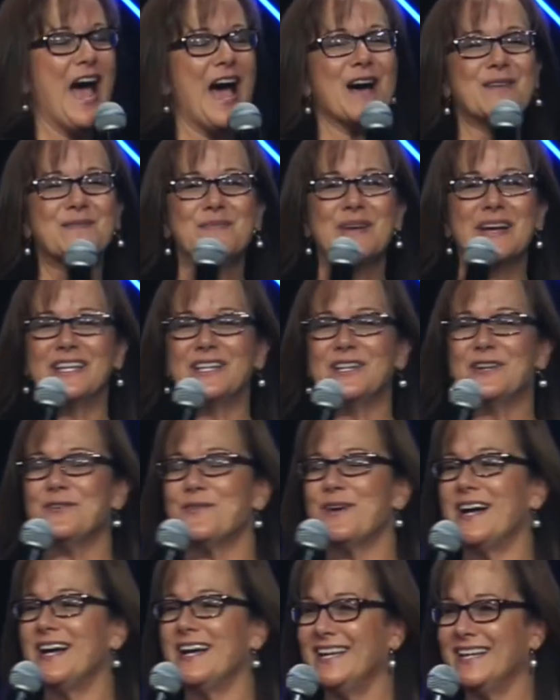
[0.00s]
But you know
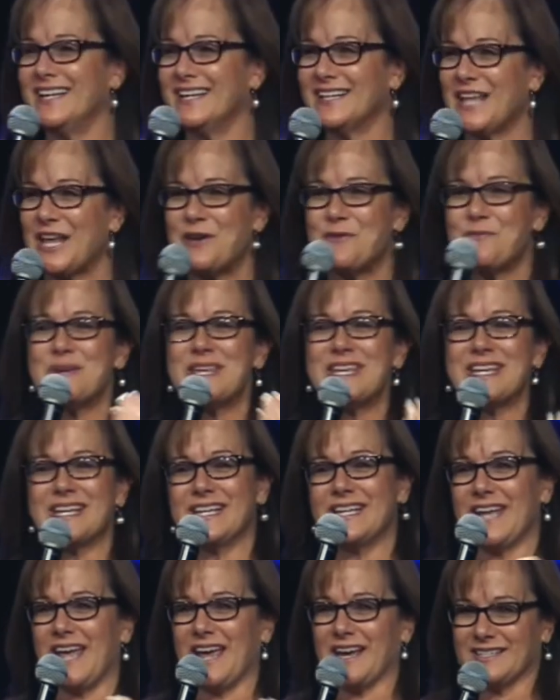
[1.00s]
what? We
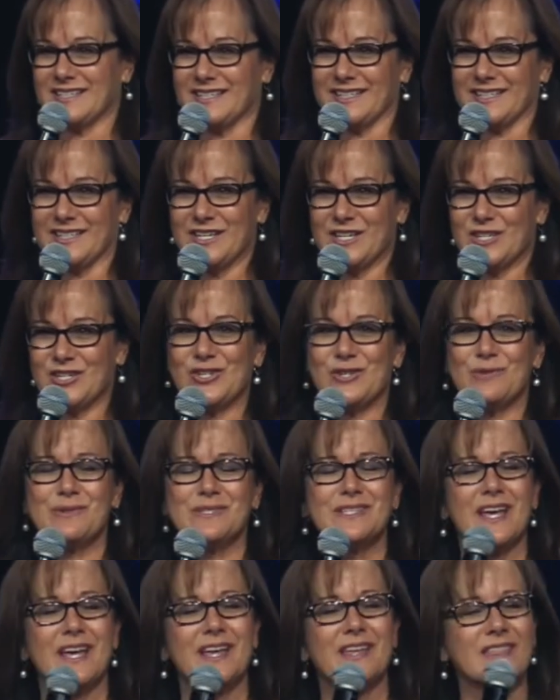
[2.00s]
connected. She
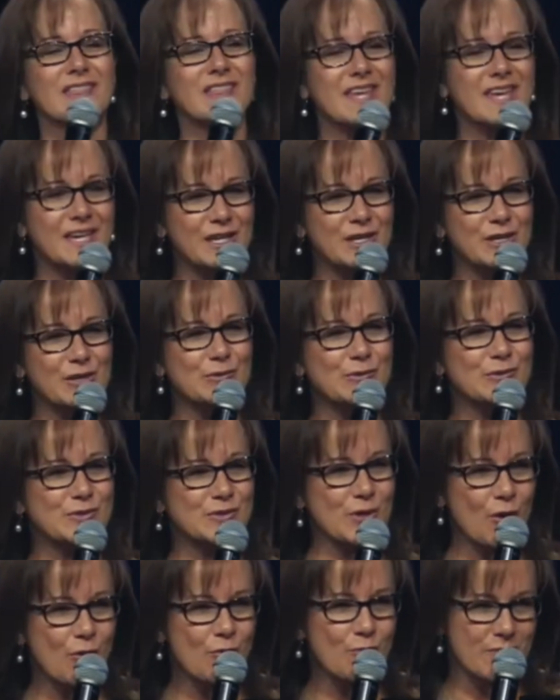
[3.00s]
was like, thank you
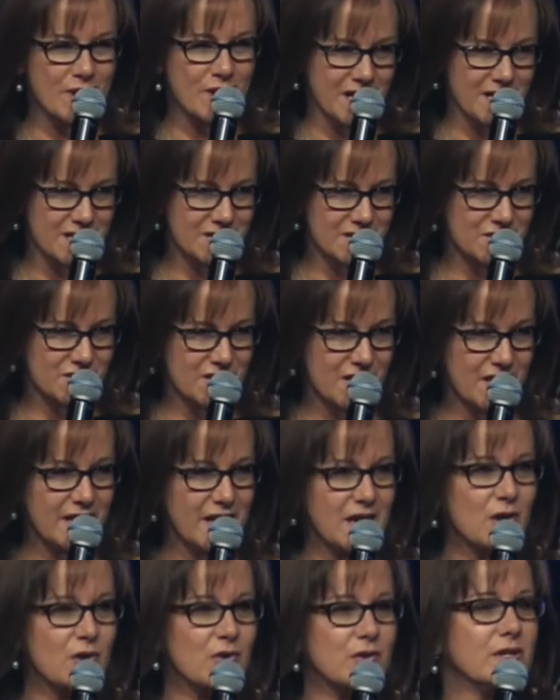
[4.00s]
so much. And
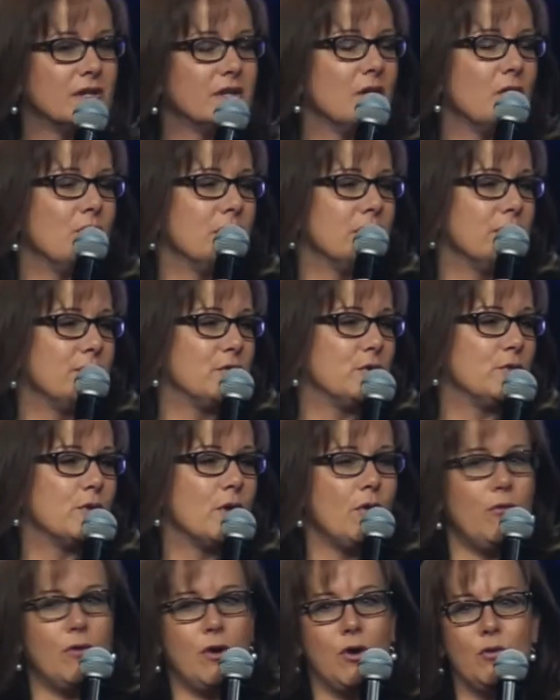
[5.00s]
I go, you know, if you
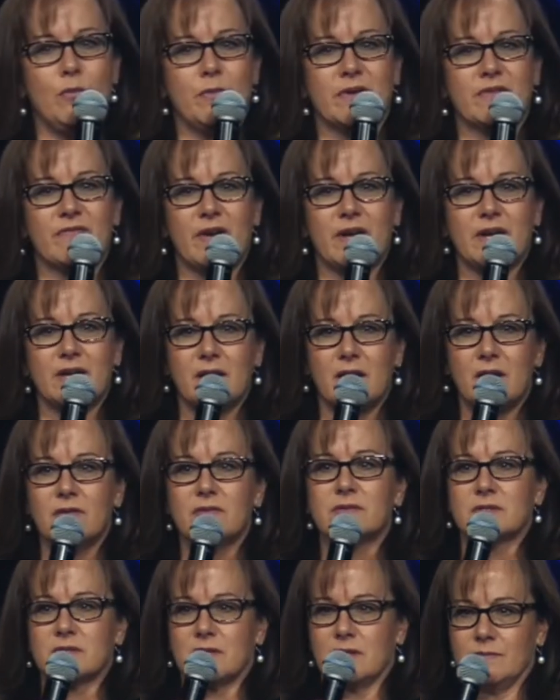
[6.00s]
go home and find out
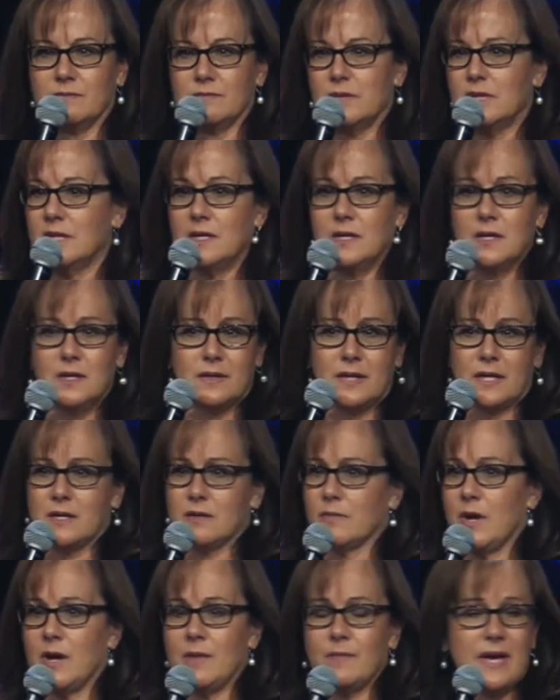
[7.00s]
that
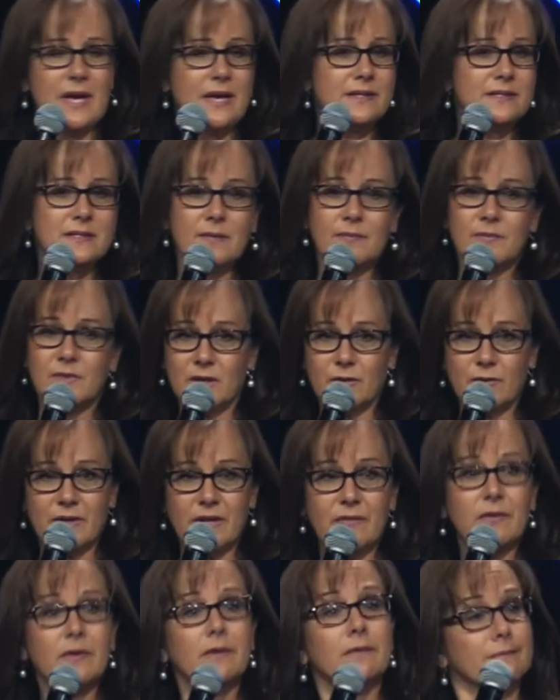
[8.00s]
your mom has something or
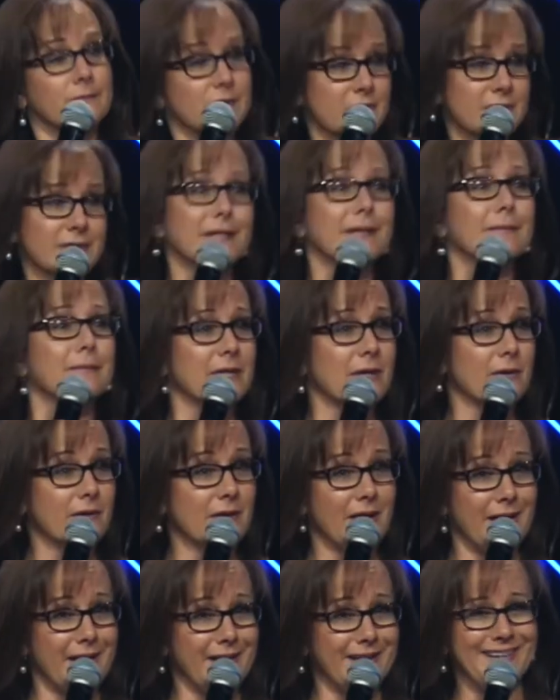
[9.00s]
whatever, she's going to be okay.